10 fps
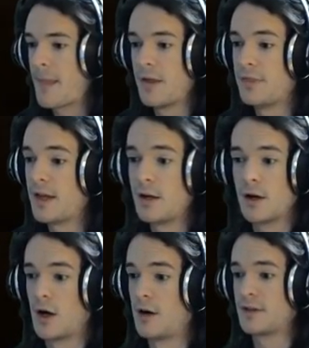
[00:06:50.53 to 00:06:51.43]
And
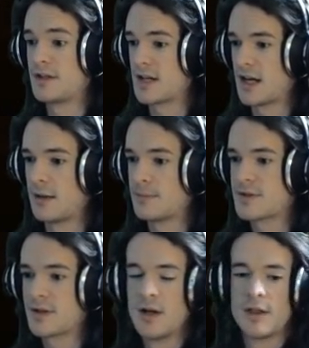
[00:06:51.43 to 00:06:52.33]
then
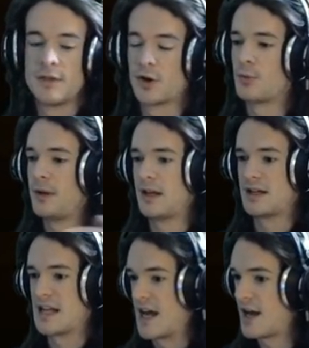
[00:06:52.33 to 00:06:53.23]
oftentimes there will be an
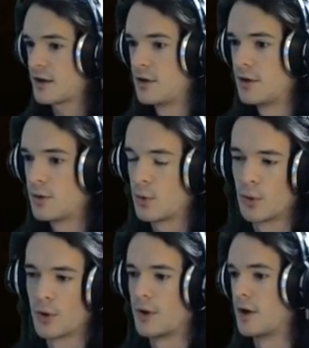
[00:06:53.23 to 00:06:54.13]
attack
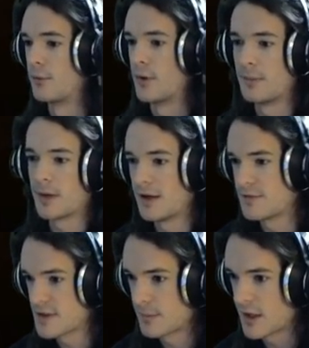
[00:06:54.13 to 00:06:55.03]
or a run by
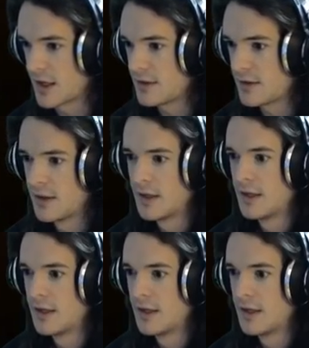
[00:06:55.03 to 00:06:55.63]
of some kind,